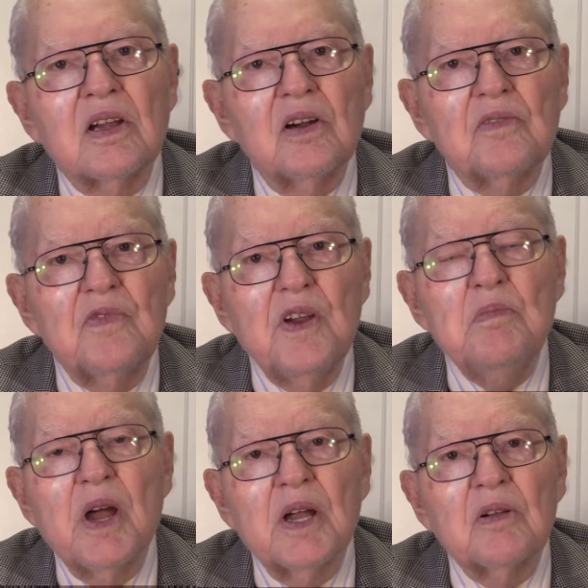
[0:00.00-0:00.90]
a
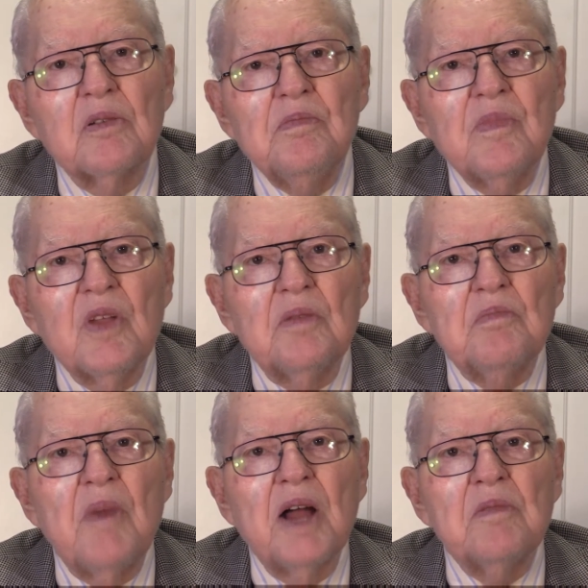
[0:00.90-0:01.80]
female
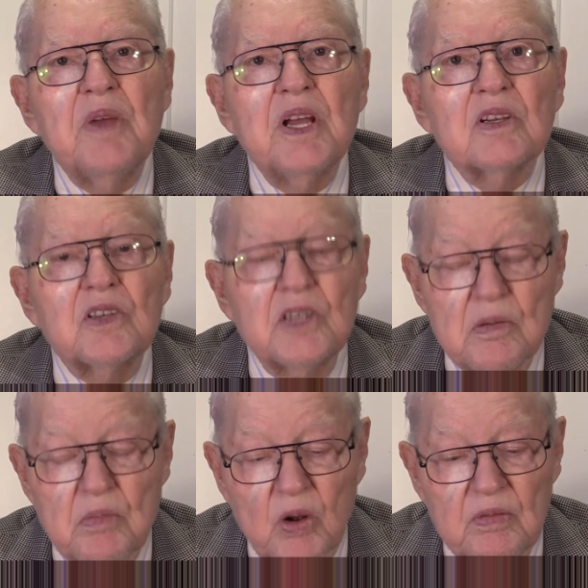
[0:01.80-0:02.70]
might be a
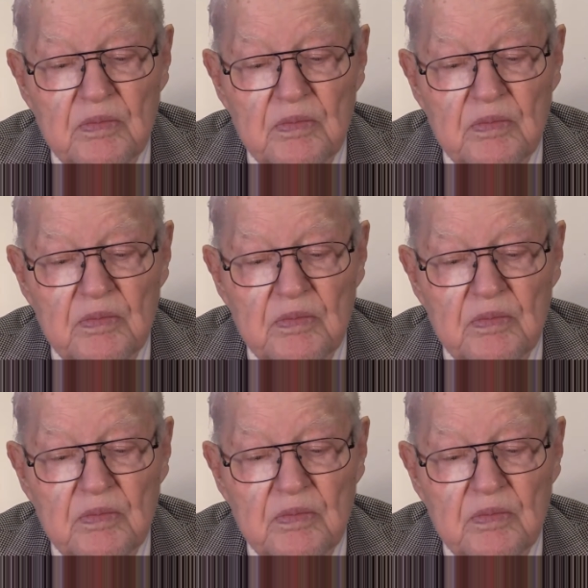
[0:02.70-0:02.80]
symbol